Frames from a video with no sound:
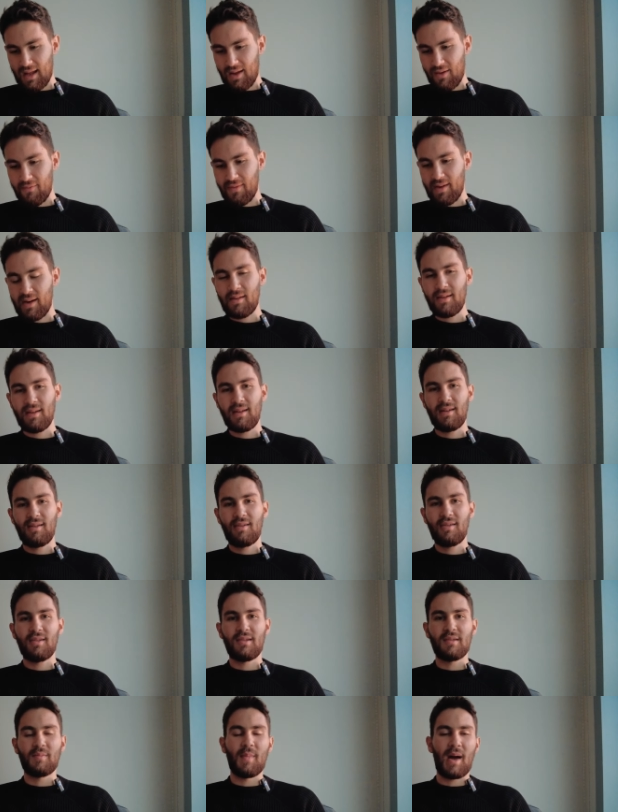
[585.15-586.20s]
a very
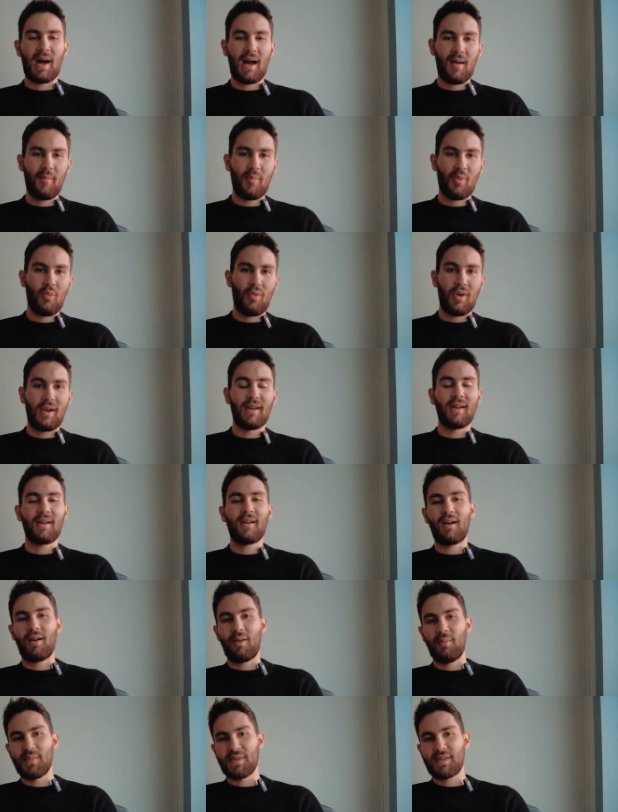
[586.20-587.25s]
good map when it
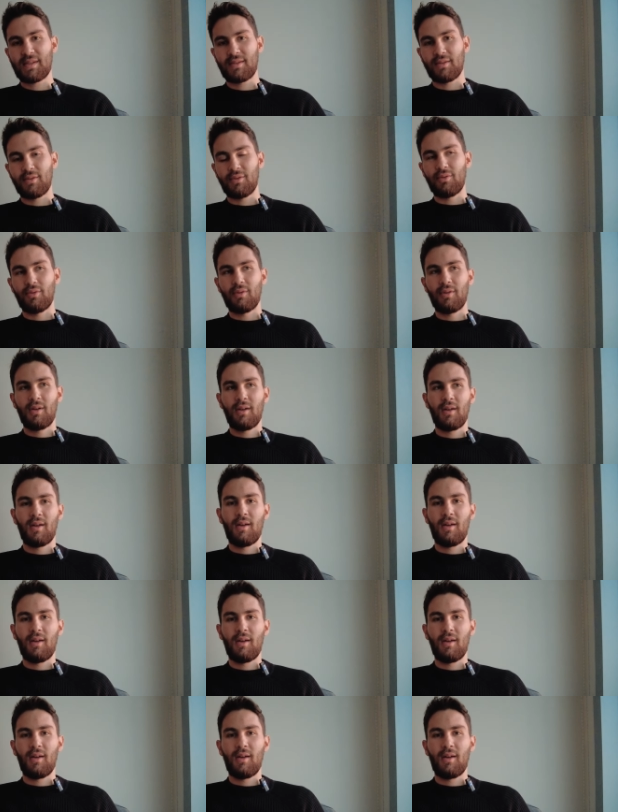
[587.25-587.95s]
comes to